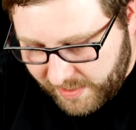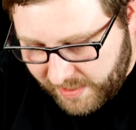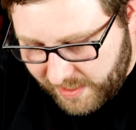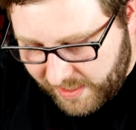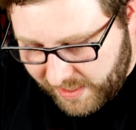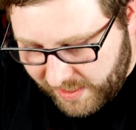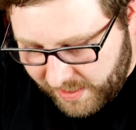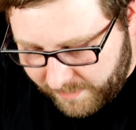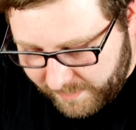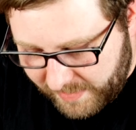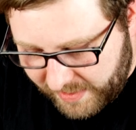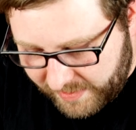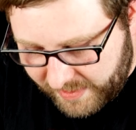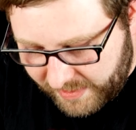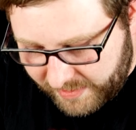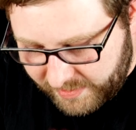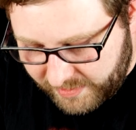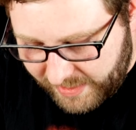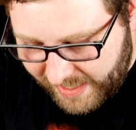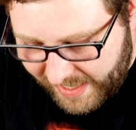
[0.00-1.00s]
And
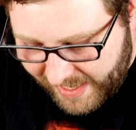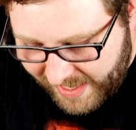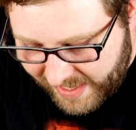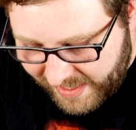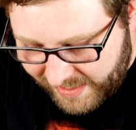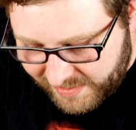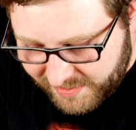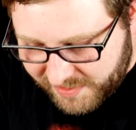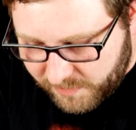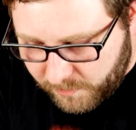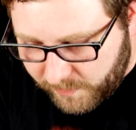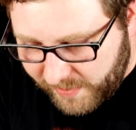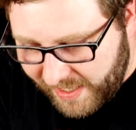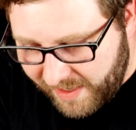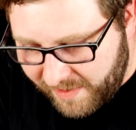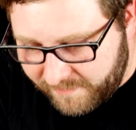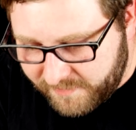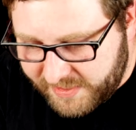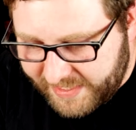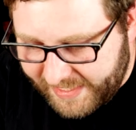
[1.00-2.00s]
then last, we
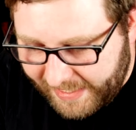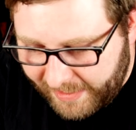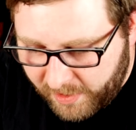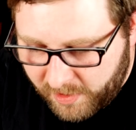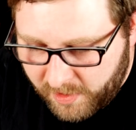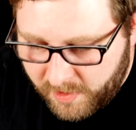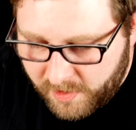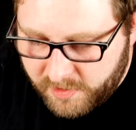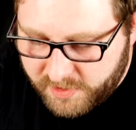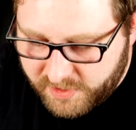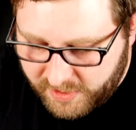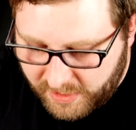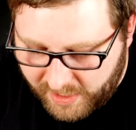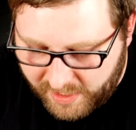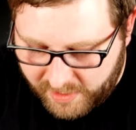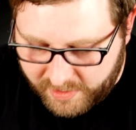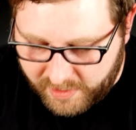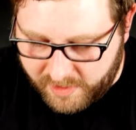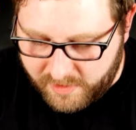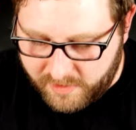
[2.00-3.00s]
have Taco
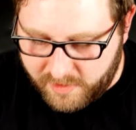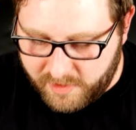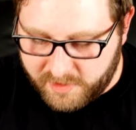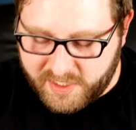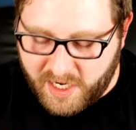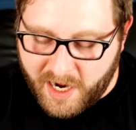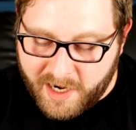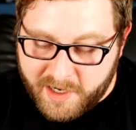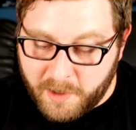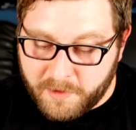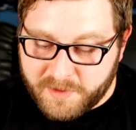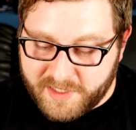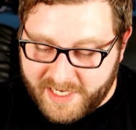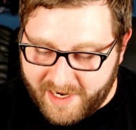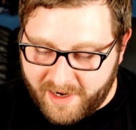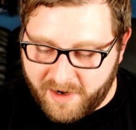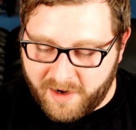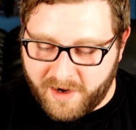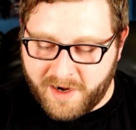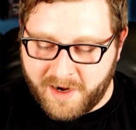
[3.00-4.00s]

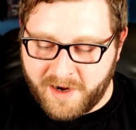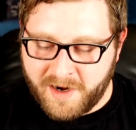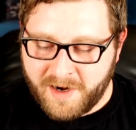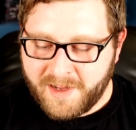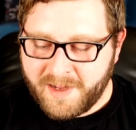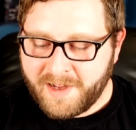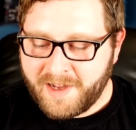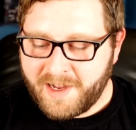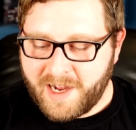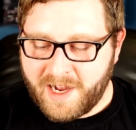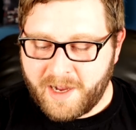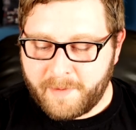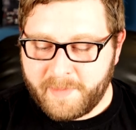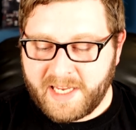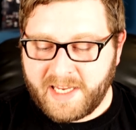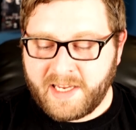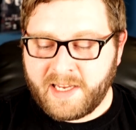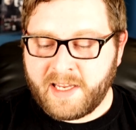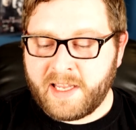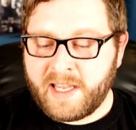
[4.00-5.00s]
Terror.
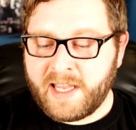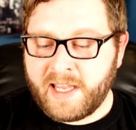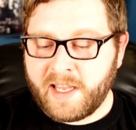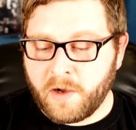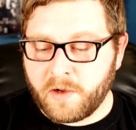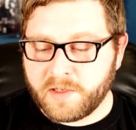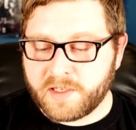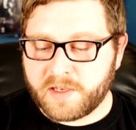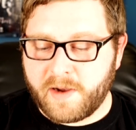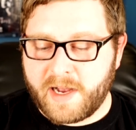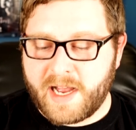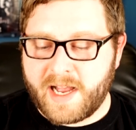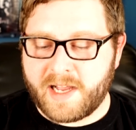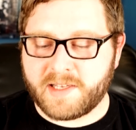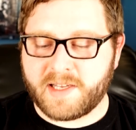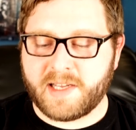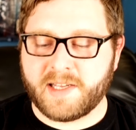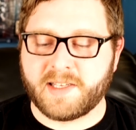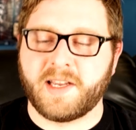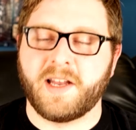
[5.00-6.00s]
He also
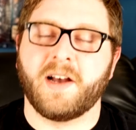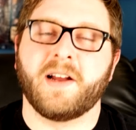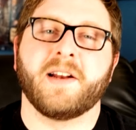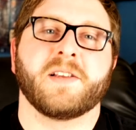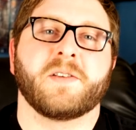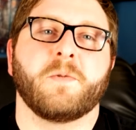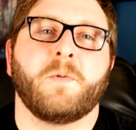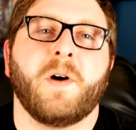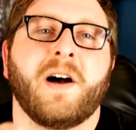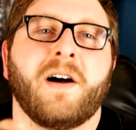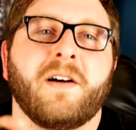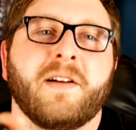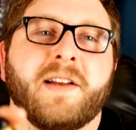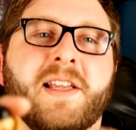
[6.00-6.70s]
has his gun as well.